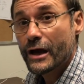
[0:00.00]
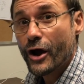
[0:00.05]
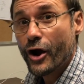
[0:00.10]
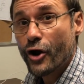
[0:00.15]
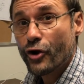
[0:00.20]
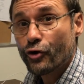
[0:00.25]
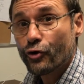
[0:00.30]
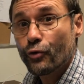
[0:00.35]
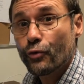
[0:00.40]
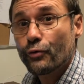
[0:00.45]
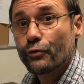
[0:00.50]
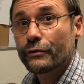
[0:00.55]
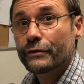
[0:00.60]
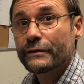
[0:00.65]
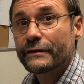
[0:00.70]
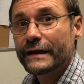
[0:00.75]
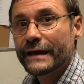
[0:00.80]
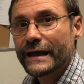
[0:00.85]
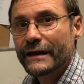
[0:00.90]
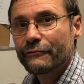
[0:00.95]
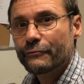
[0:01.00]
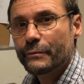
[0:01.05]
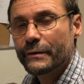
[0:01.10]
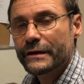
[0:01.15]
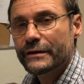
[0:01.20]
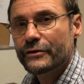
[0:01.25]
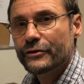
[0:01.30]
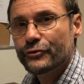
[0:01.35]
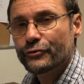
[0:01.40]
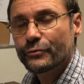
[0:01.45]
Our goal is to get
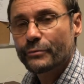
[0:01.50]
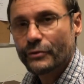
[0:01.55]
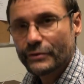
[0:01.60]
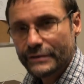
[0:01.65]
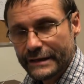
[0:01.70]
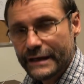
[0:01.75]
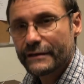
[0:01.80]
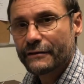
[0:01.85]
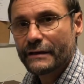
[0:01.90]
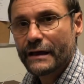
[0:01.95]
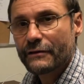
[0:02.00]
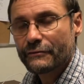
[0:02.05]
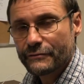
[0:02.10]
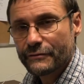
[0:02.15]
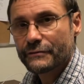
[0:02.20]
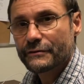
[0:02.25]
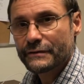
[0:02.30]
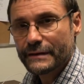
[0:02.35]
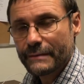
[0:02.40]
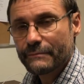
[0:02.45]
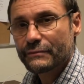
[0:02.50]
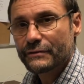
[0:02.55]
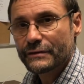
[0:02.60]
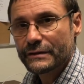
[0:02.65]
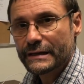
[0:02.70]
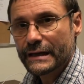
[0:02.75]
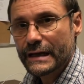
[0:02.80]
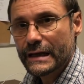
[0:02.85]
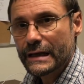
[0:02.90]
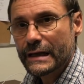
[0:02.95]
everybody to do about 10,000 steps a
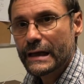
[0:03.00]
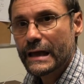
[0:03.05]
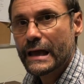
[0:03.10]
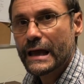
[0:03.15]
day.